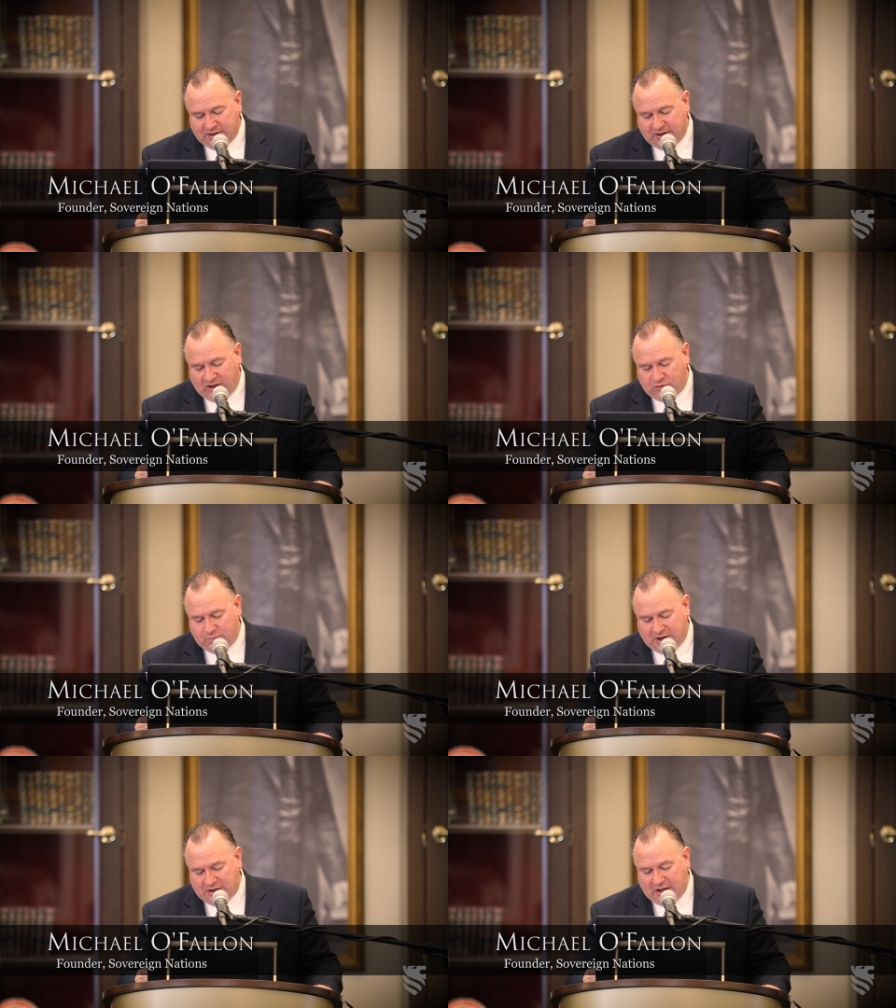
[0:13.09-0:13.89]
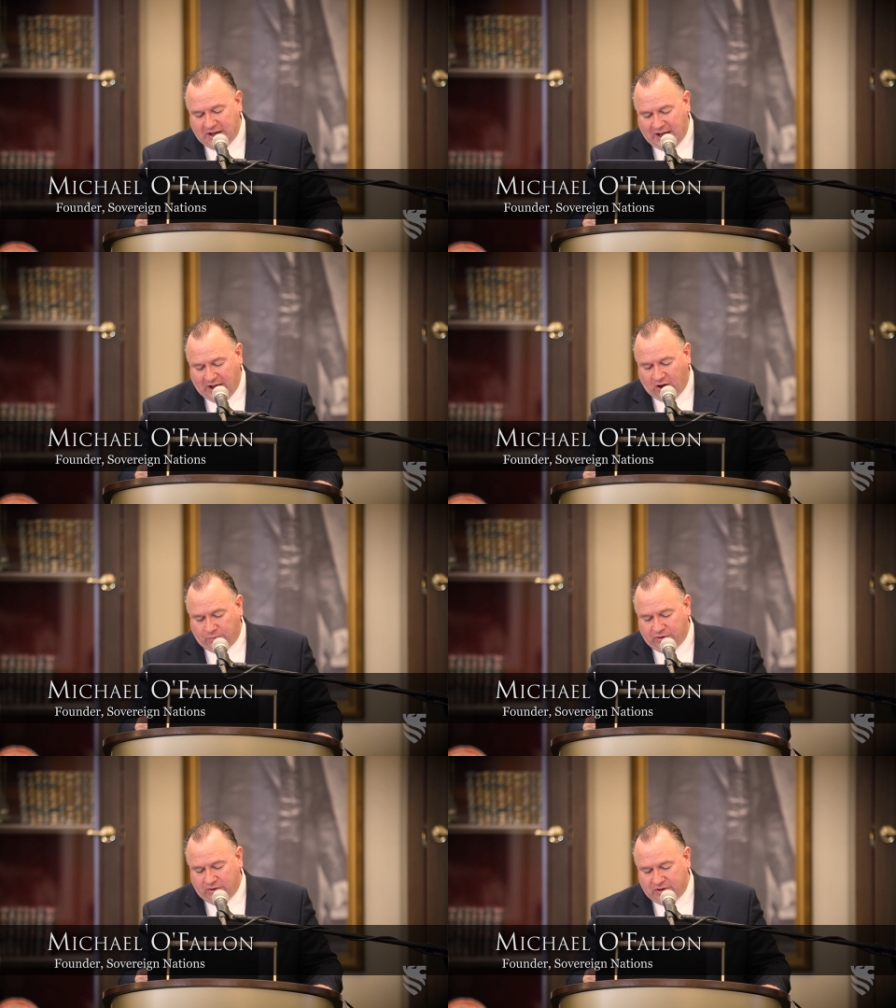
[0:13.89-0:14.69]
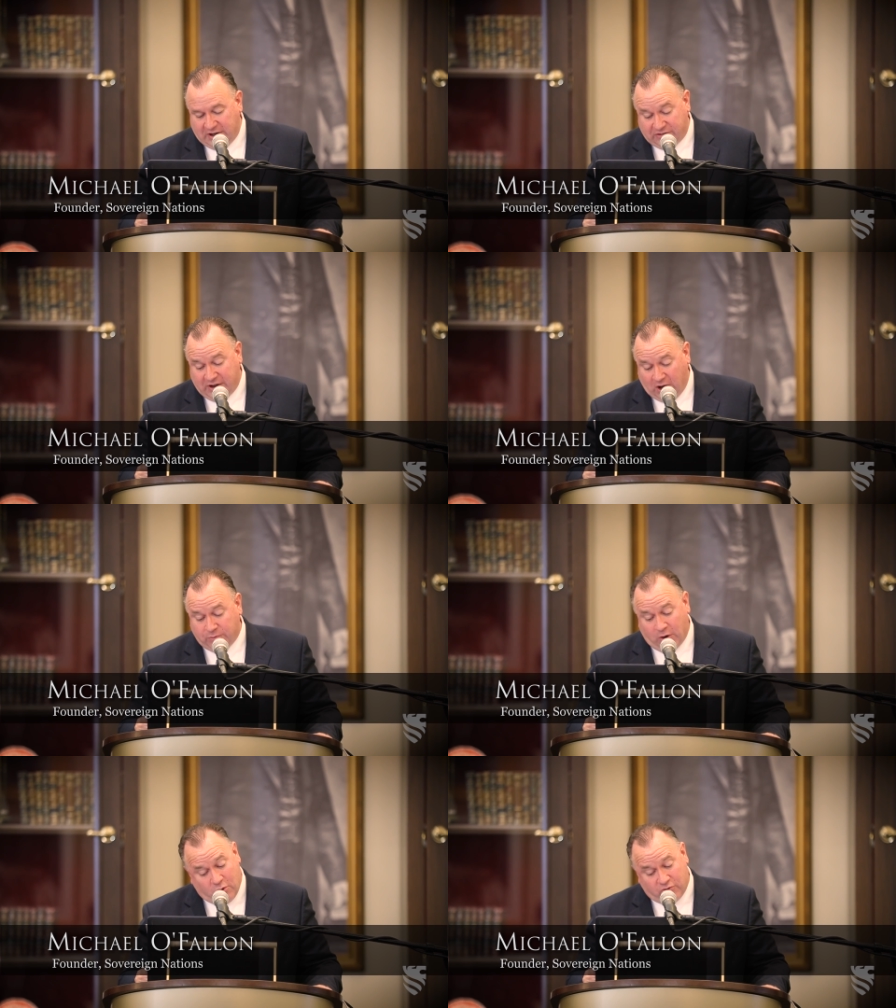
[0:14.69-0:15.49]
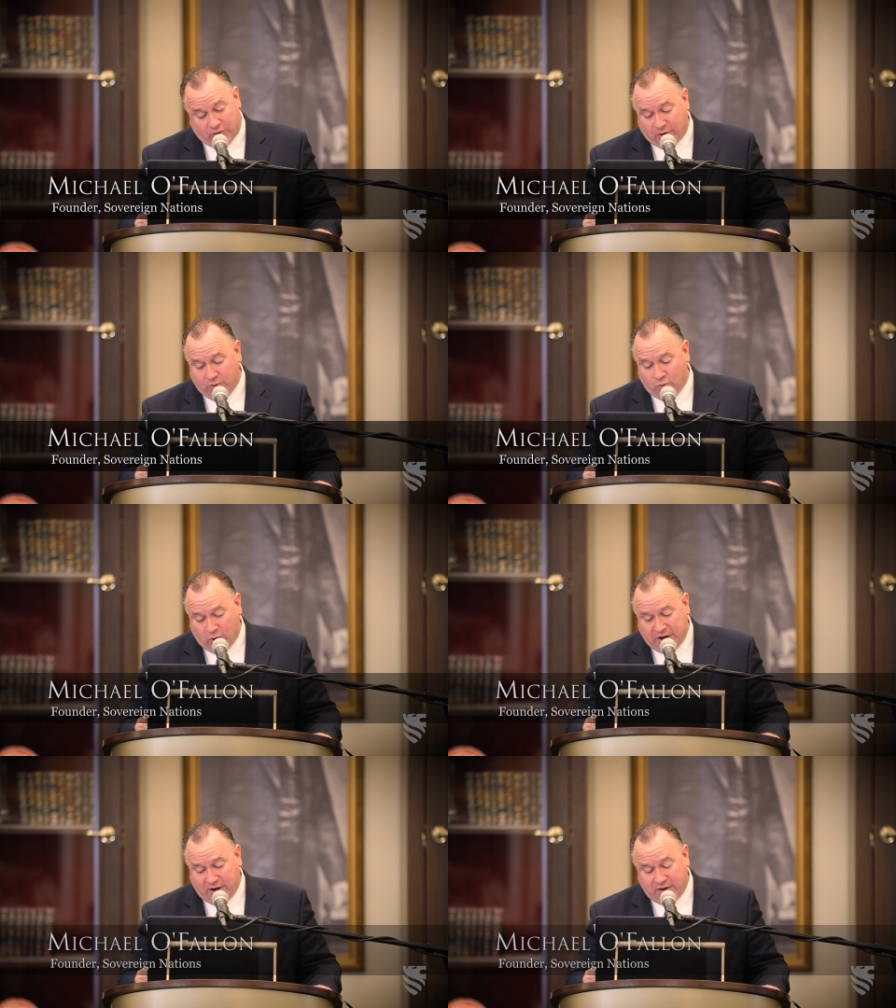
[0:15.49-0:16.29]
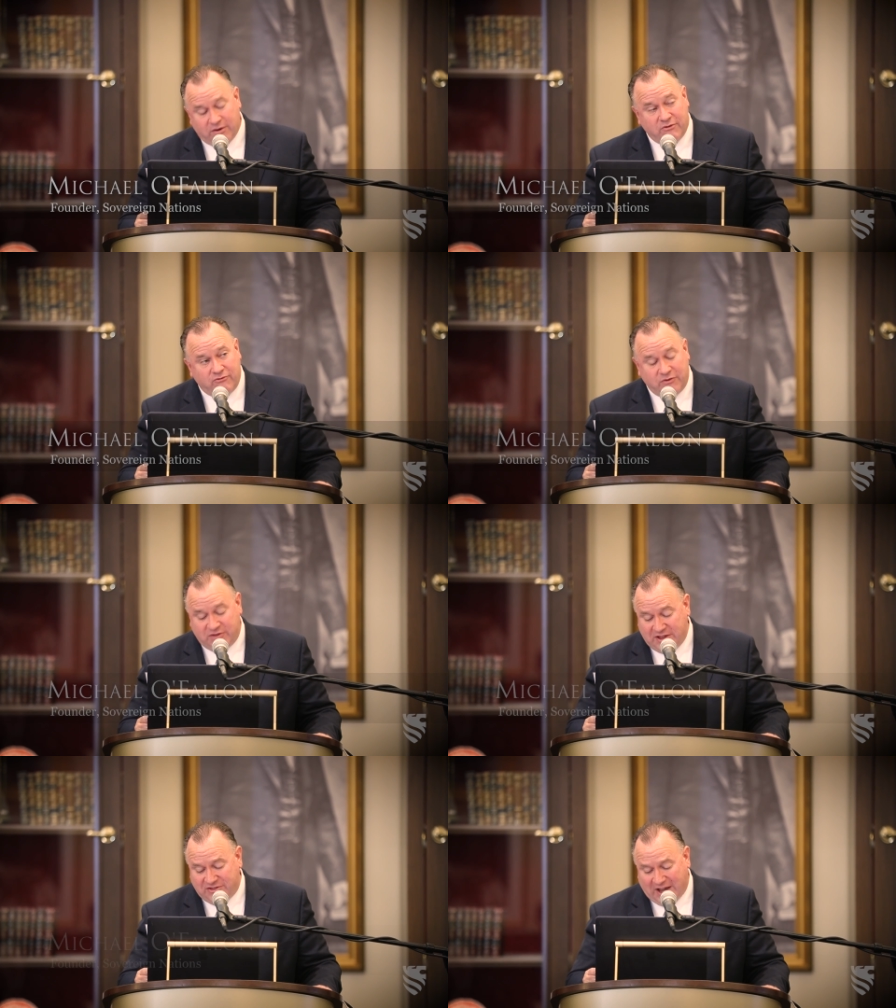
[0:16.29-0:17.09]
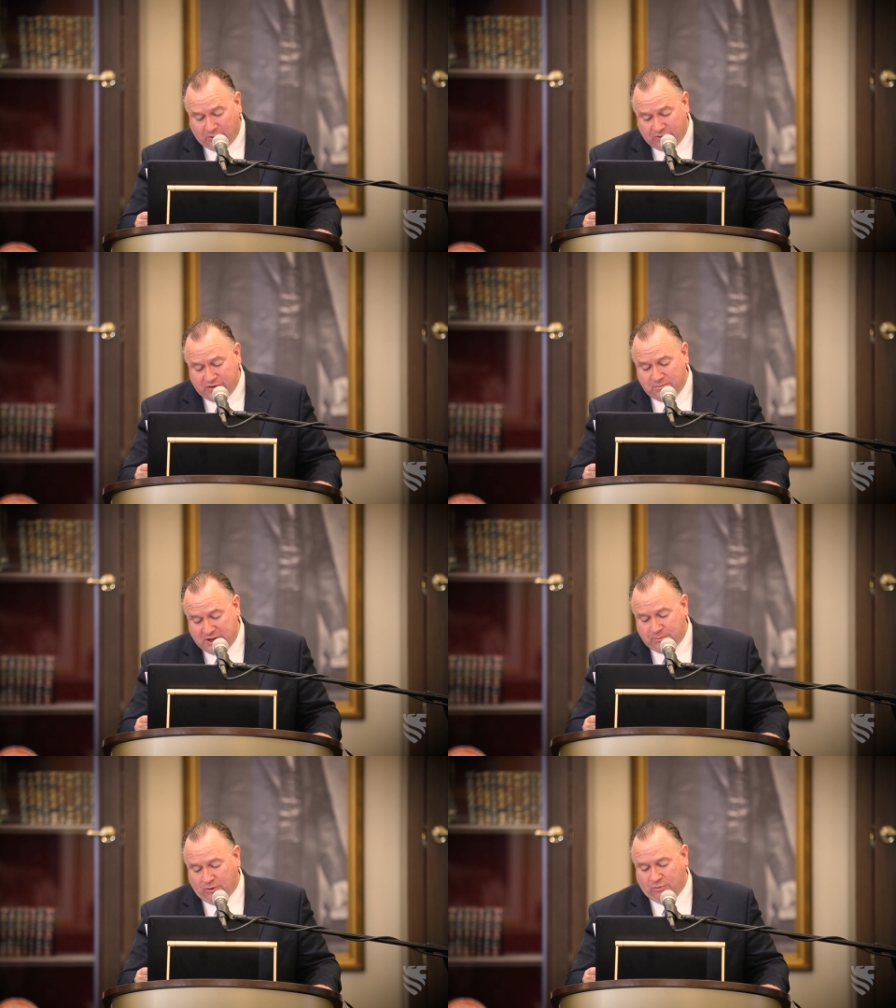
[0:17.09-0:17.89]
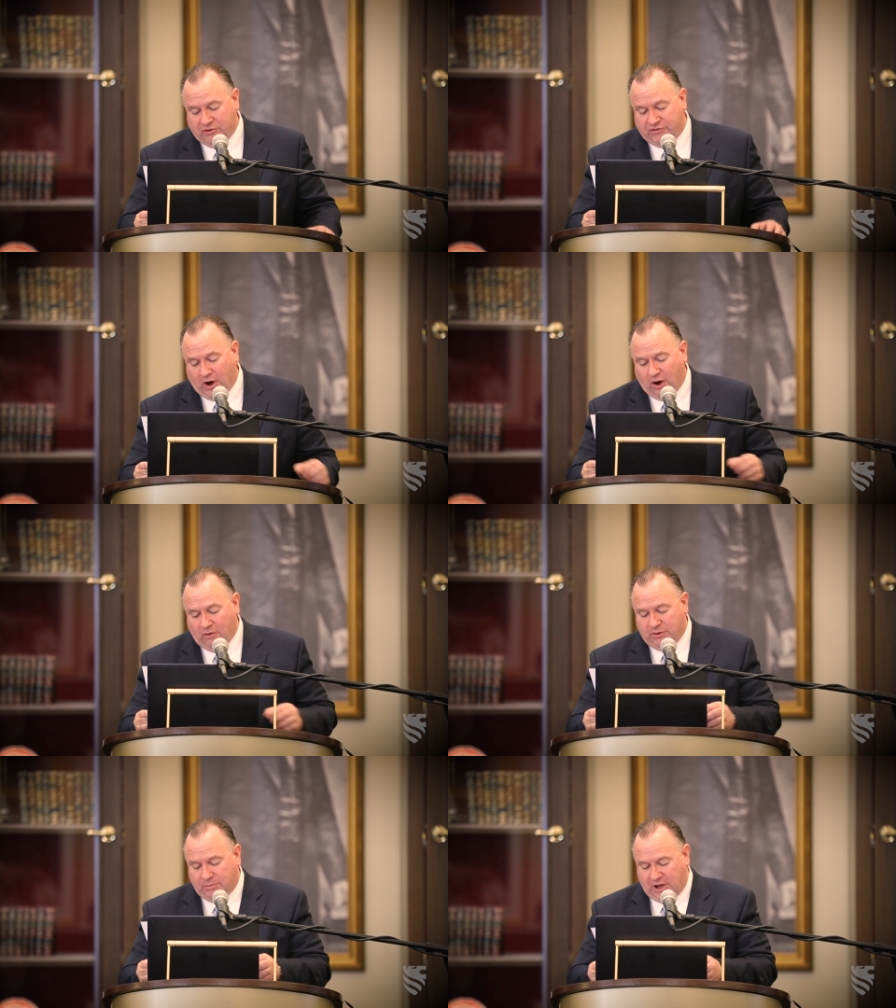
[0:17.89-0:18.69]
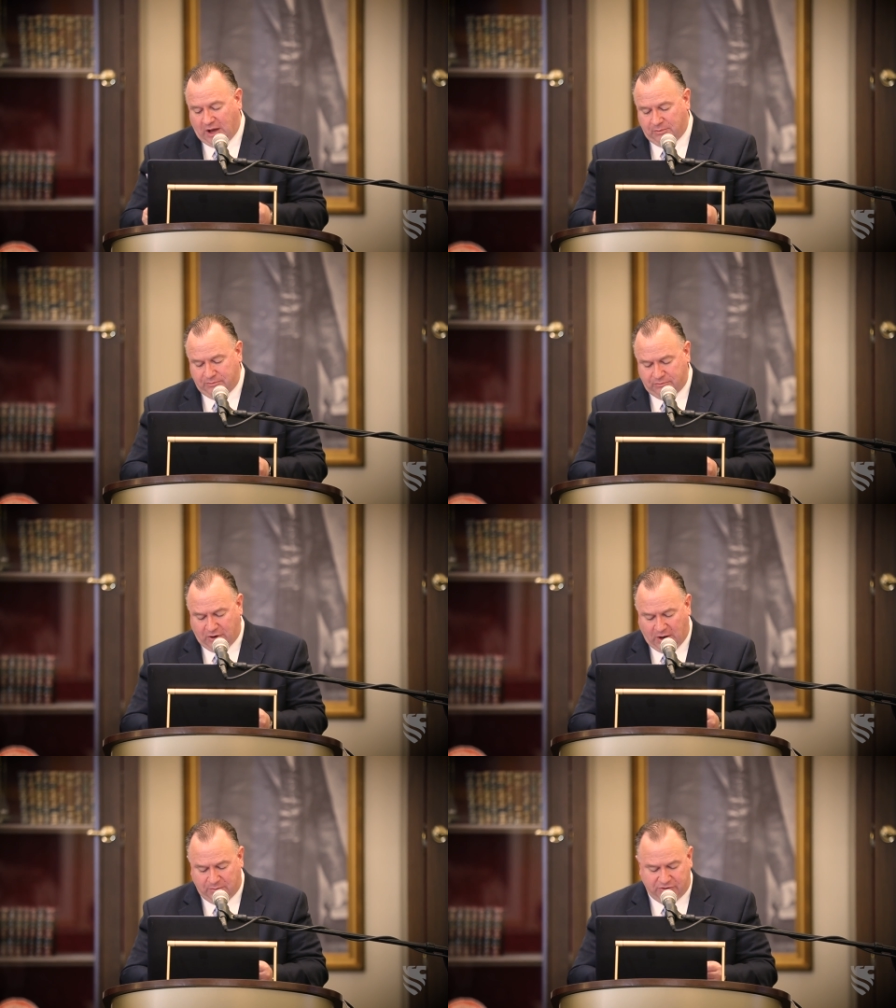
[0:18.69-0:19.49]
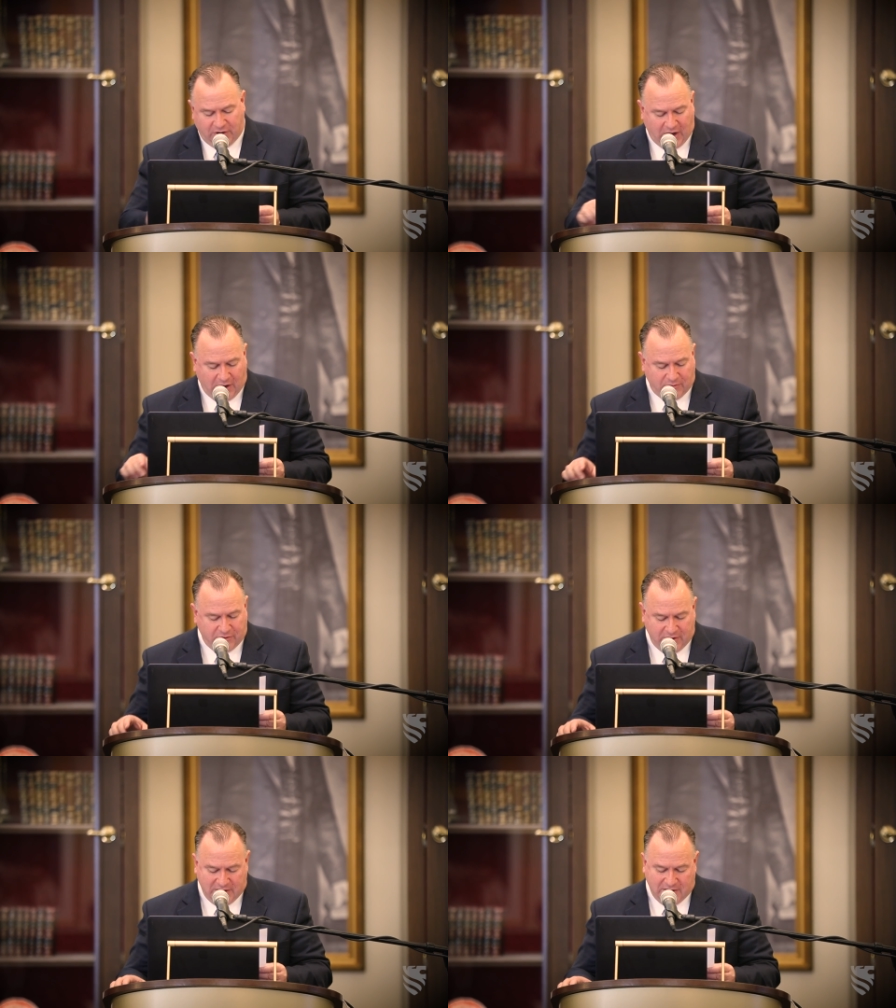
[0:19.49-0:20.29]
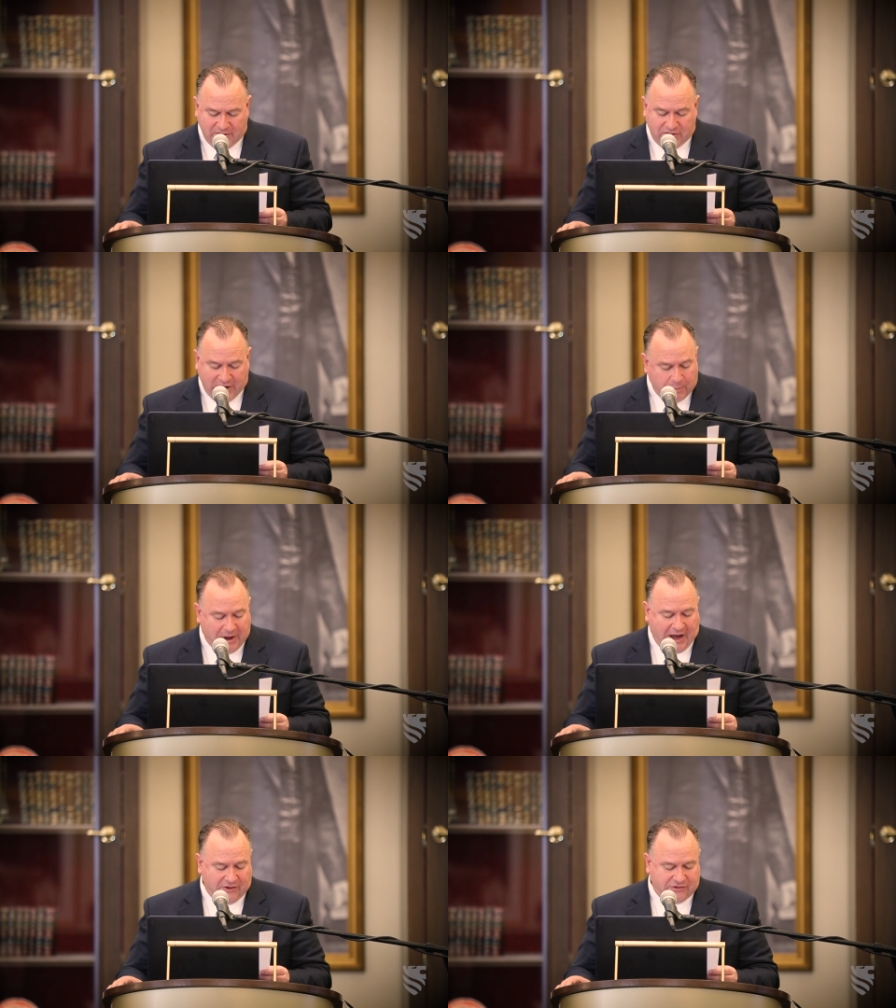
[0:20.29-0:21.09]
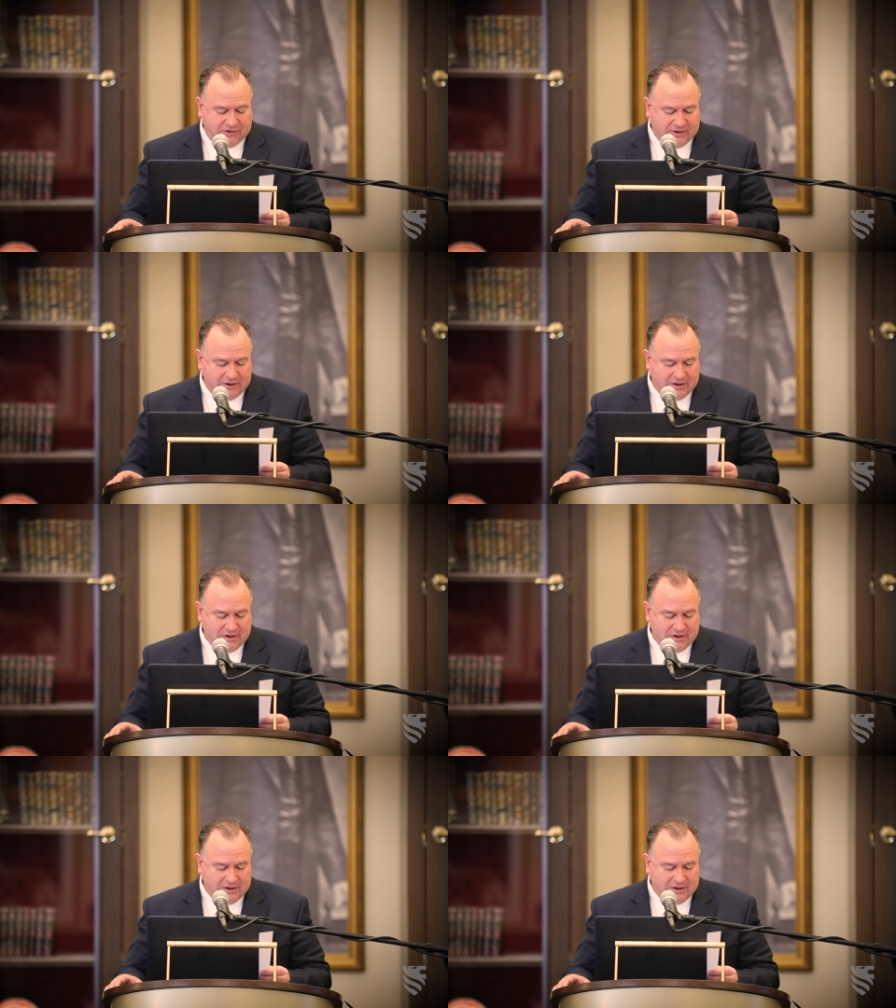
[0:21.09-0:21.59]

It has helped over 150,000 people resolve the problems of their past